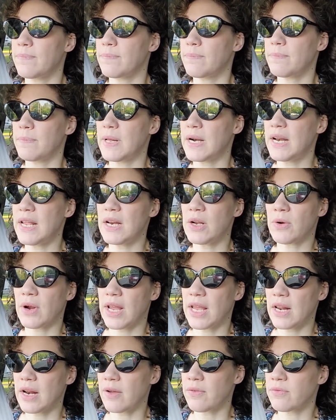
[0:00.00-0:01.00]
But at any
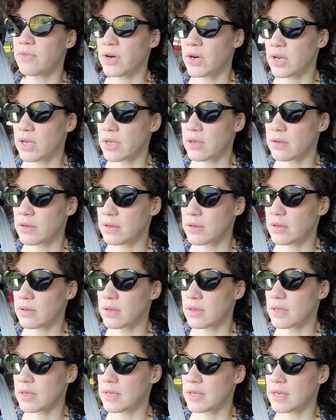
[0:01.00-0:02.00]
rate, I'm very
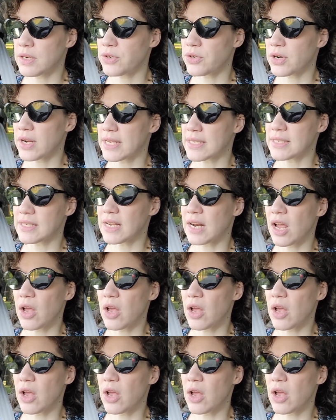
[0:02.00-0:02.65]
interested.